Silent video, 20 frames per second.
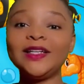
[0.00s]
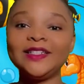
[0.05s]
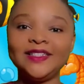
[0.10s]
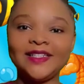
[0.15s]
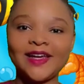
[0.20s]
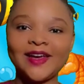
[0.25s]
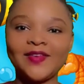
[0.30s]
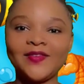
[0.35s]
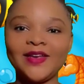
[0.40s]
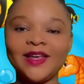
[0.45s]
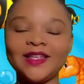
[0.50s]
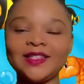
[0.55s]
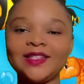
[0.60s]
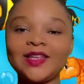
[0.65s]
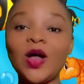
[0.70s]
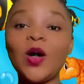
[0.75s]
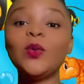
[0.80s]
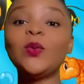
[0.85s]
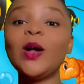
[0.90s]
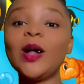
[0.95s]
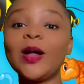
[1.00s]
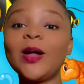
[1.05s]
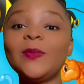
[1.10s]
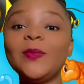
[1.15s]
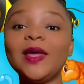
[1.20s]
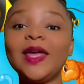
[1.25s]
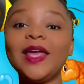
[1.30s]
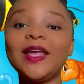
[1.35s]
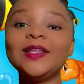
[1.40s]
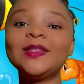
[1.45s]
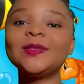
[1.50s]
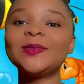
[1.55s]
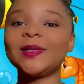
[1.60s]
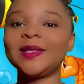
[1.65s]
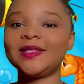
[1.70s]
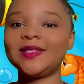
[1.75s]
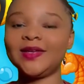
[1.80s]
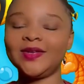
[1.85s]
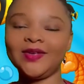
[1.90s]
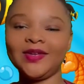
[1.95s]
dearies, welcome again to
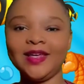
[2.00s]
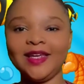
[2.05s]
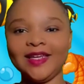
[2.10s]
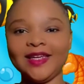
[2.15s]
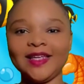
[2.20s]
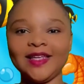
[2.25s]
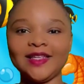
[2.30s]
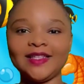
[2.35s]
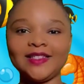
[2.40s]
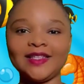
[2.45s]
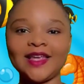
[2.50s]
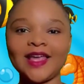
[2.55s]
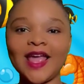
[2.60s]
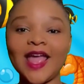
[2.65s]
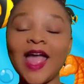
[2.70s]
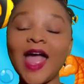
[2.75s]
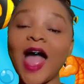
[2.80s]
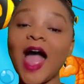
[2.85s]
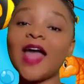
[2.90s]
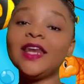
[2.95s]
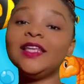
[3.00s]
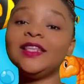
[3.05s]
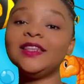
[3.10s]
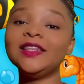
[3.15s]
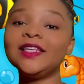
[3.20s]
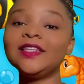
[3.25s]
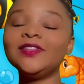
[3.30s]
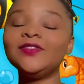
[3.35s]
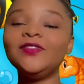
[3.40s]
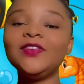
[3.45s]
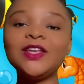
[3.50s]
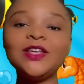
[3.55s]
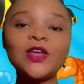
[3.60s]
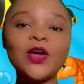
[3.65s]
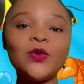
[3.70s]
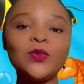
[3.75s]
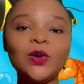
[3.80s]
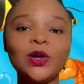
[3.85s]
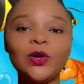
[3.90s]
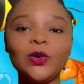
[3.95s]
Atona Kiddies and in this
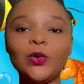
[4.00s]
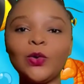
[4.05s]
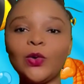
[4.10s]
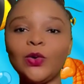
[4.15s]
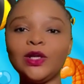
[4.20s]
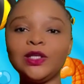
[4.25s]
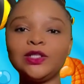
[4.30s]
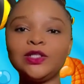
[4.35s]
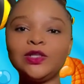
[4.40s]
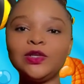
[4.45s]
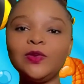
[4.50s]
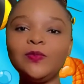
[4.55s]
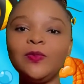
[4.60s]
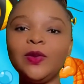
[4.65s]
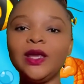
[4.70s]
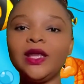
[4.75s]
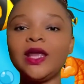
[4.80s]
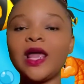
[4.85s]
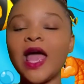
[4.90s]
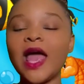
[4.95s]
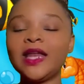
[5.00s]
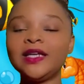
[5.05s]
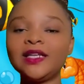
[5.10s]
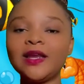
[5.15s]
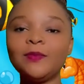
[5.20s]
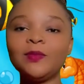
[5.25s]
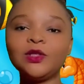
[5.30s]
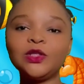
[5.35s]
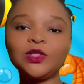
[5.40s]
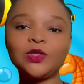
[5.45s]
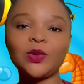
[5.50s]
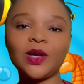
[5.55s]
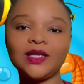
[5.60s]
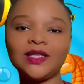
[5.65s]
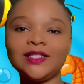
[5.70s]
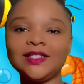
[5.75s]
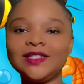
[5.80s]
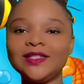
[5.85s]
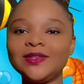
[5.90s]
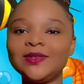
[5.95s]
video we're going to be
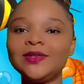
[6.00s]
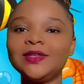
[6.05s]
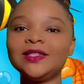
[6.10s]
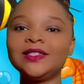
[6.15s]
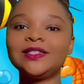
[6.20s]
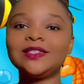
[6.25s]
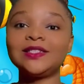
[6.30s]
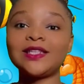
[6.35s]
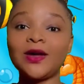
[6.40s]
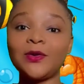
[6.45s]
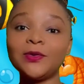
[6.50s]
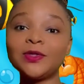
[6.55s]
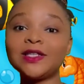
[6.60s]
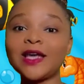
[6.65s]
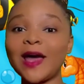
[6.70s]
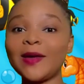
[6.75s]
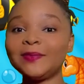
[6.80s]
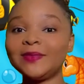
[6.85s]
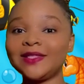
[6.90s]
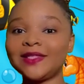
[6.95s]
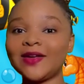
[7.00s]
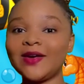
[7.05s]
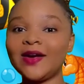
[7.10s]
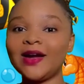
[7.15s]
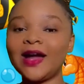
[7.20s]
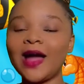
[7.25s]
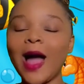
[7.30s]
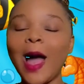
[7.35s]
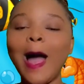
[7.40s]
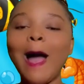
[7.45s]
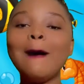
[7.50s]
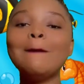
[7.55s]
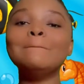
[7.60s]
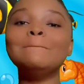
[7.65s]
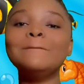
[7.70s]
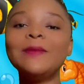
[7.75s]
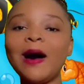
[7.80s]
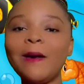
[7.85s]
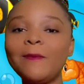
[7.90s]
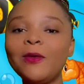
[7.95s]
demonstrating to the Circle Time song
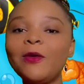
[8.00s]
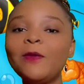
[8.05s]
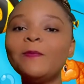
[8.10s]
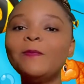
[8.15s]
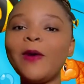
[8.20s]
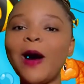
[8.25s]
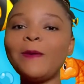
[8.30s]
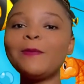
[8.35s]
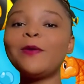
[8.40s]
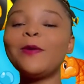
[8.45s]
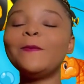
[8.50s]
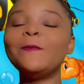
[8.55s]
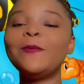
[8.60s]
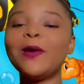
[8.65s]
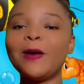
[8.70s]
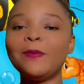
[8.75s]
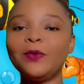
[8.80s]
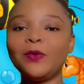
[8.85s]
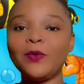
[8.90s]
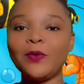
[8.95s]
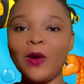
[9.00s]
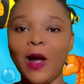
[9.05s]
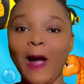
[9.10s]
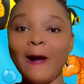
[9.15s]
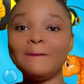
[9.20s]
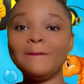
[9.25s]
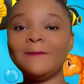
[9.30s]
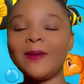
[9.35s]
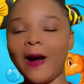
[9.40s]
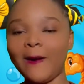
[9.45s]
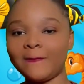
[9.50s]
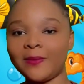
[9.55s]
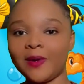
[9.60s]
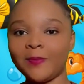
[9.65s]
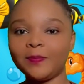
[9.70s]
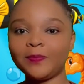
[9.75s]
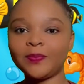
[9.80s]
Bubble Bubble Bubble Bop.